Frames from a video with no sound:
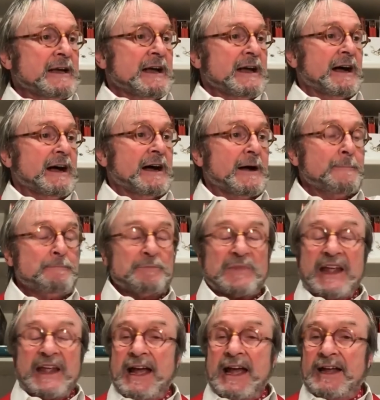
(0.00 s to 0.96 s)
Um,
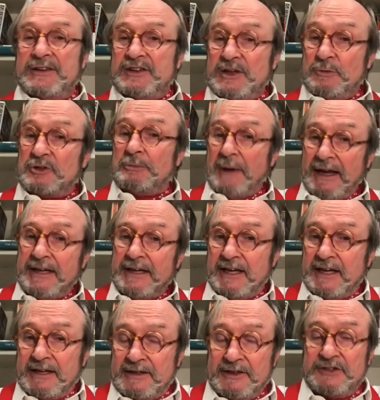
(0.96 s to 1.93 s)
and he was a banking
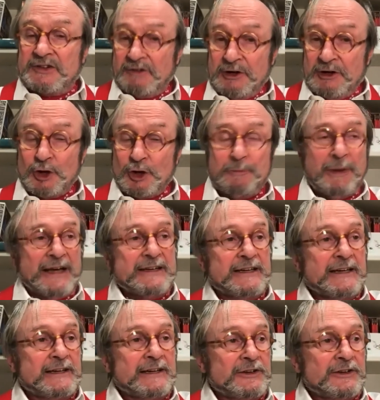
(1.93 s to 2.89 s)
analyst, a very good
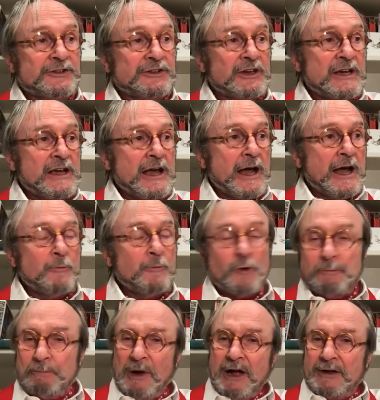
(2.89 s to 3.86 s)
banking analyst. And
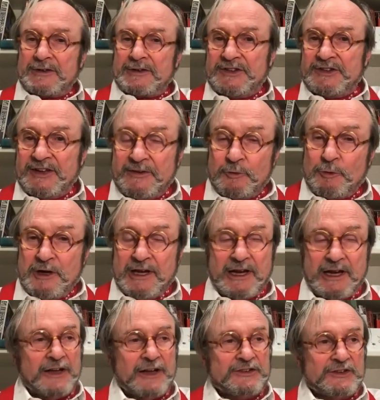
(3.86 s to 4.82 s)
what Barclays never
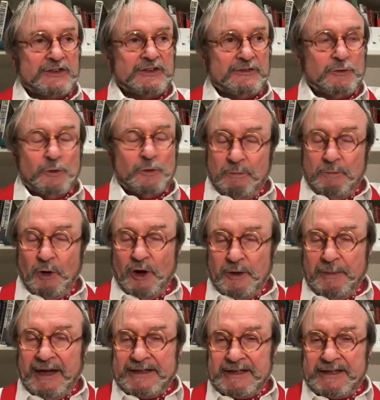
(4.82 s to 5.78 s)
realized is if you employ a
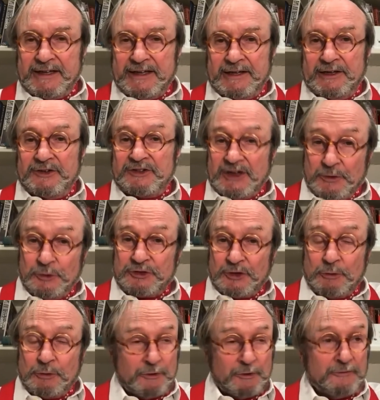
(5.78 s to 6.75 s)
banking analyst, they
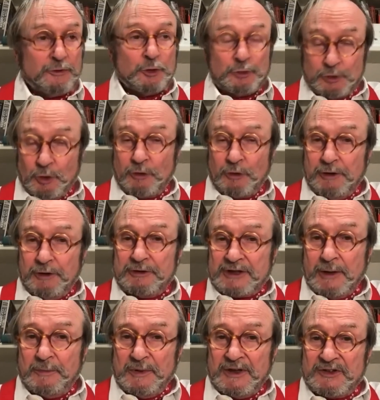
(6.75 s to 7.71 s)
also review your own
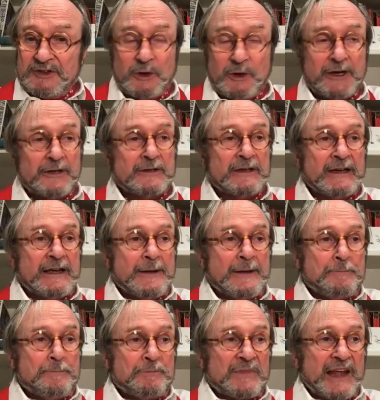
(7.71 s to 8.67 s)
company as well.
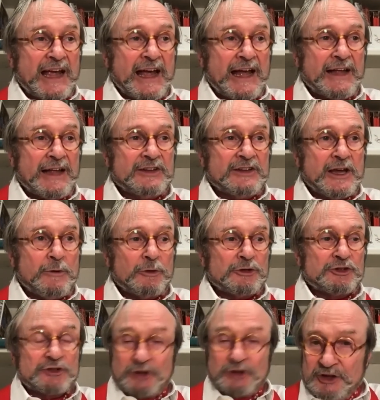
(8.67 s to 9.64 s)
And they were
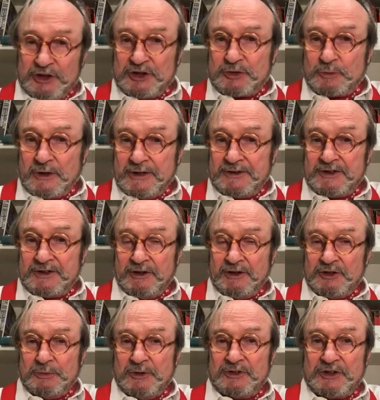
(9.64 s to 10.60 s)
astonished when Terry
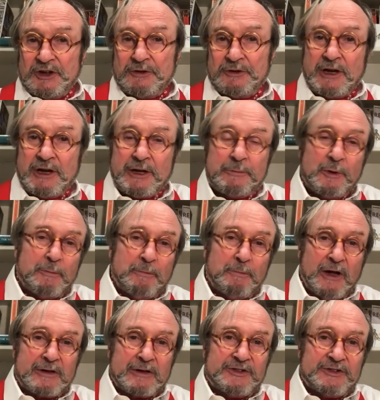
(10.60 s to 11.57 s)
Smith turned around and put
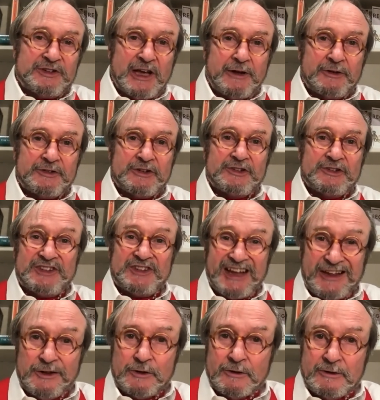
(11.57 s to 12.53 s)
Barclays down as a
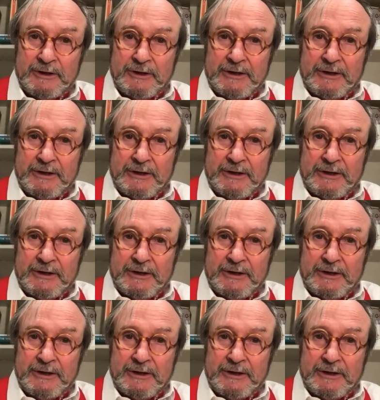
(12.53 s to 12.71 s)
sell.